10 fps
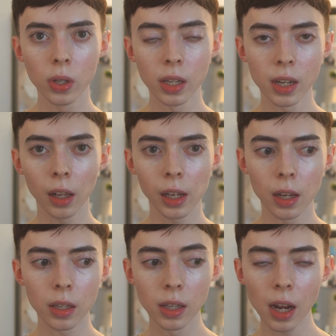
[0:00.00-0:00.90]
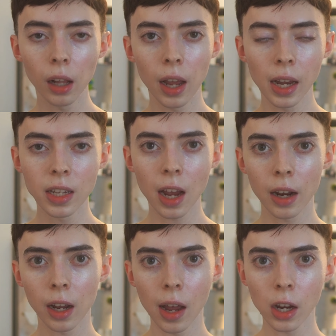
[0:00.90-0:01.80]
Centella, Centella
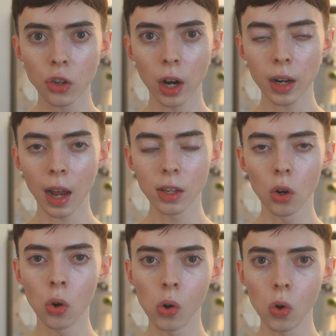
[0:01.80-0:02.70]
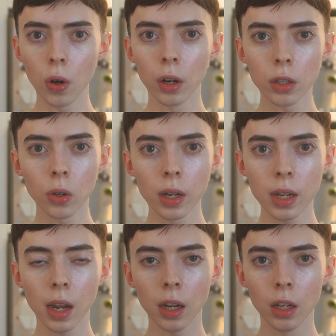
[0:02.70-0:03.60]
Asiatica extract as a whole, it also
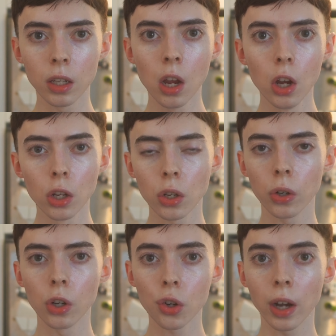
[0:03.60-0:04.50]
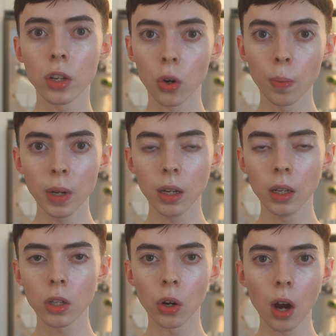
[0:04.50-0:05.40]
contains certain
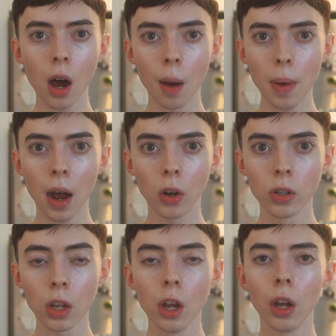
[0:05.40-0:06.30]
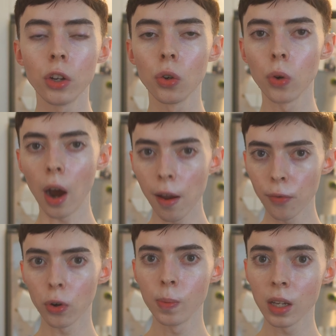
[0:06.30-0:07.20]
triterpenes or compounds derived
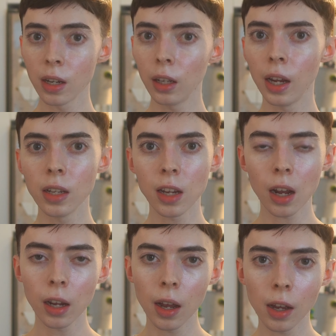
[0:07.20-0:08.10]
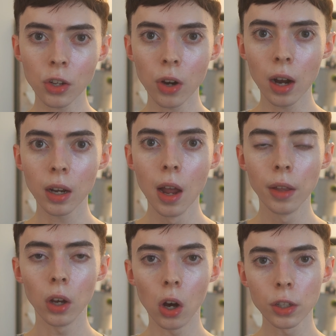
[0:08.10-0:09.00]
from Centella Asiatica extract
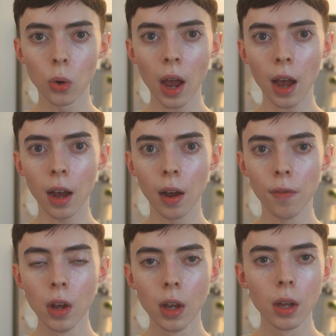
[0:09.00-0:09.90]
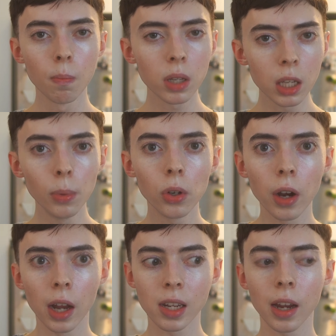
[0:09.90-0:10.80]
that also have similar
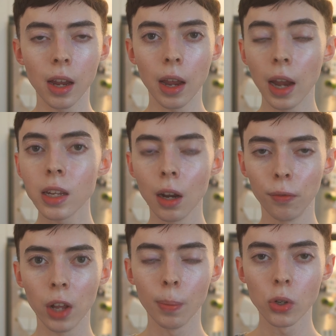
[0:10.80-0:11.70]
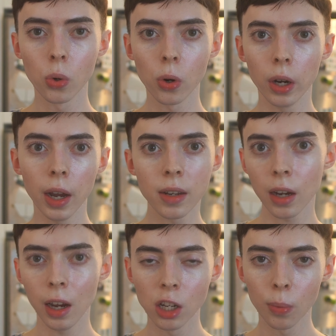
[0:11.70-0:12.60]
anti, anti-inflammatory,
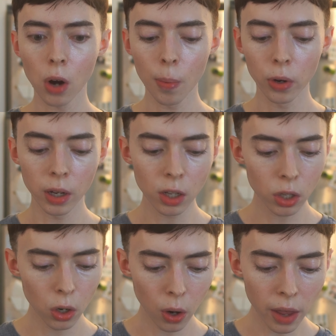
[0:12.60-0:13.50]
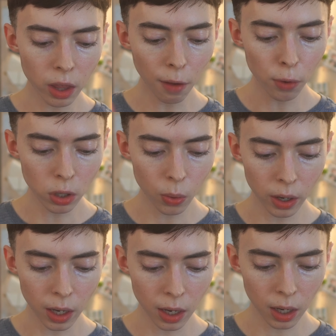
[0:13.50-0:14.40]
anti-aging properties. So I think the first
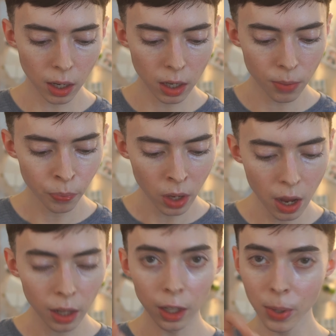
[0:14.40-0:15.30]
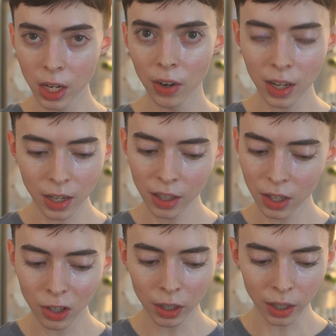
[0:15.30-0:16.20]
one is, let me see if I can say this
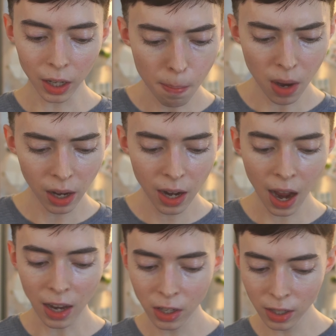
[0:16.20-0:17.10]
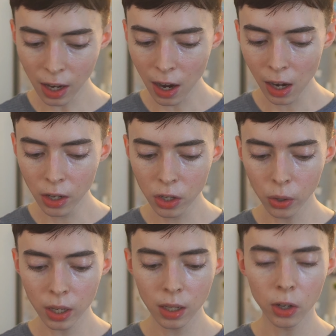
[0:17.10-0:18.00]
correctly, madecassoside. So
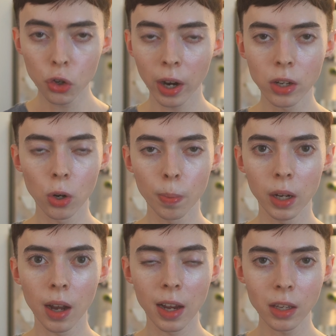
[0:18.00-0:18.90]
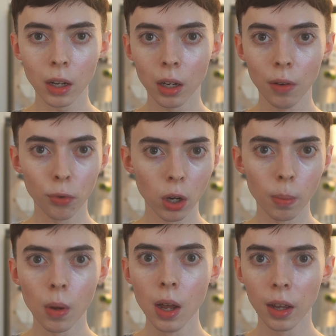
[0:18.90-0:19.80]
this is a triterpene isolated
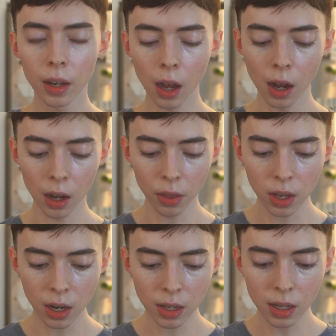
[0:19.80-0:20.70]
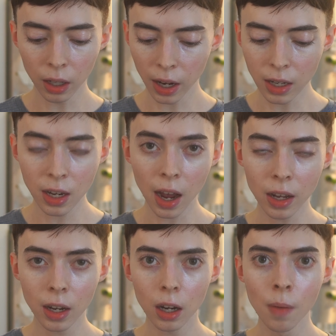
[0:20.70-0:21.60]
from Uh, the Centella
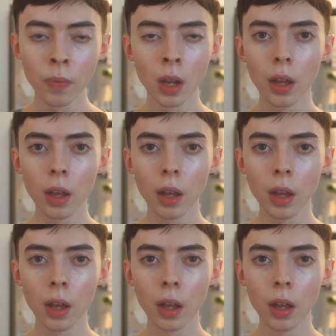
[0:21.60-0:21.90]
Asiatica.